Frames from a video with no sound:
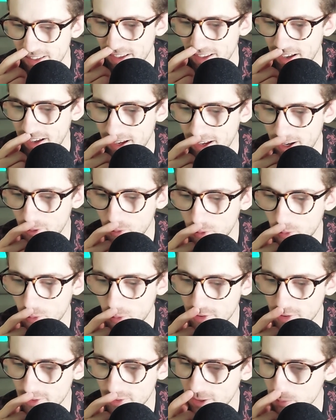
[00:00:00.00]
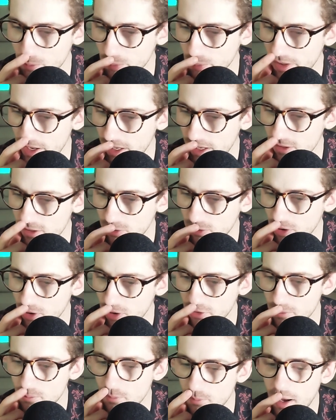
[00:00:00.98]
Will West United play any
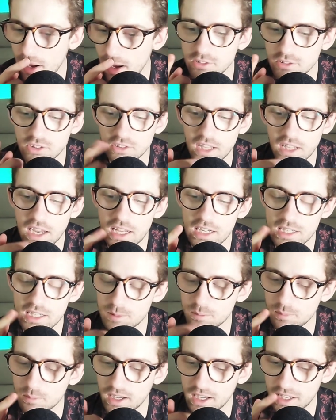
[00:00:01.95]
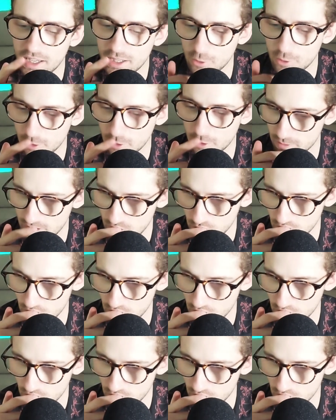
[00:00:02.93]
finals at Mars Stadium? No, they